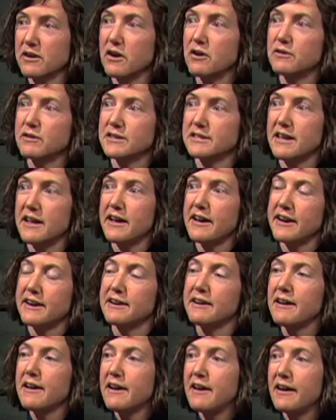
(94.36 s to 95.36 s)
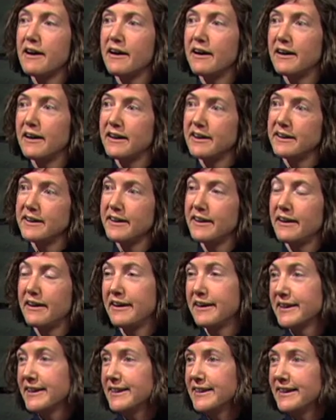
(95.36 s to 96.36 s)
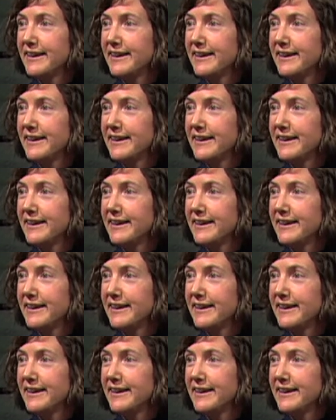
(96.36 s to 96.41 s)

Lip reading: own design on it,